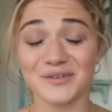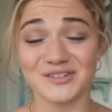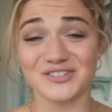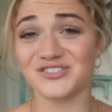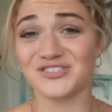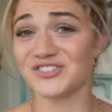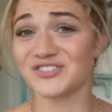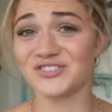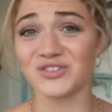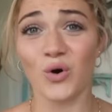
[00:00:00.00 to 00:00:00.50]
was
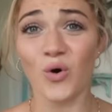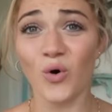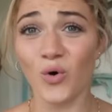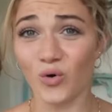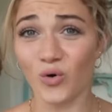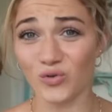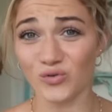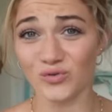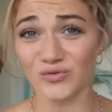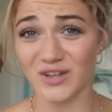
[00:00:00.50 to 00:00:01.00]
just a
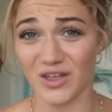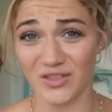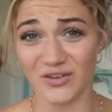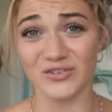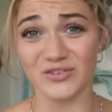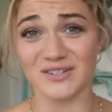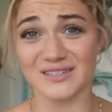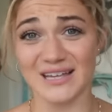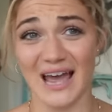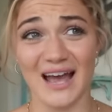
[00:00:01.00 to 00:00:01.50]
whole
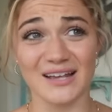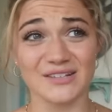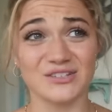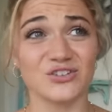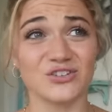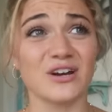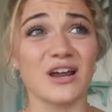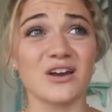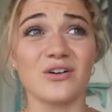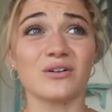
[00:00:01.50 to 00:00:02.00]
nother
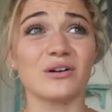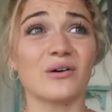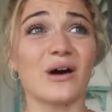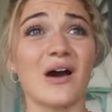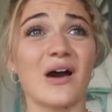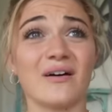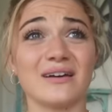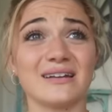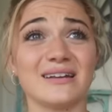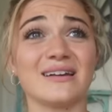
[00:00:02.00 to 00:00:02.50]
disaster, and I don't know
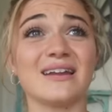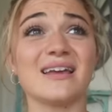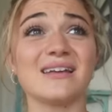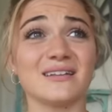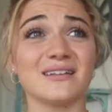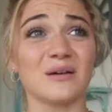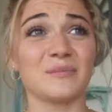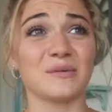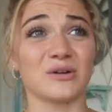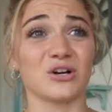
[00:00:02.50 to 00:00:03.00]
how I didn't
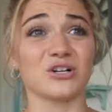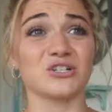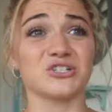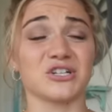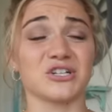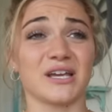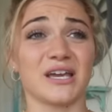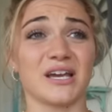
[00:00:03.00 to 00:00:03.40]
end up in urgent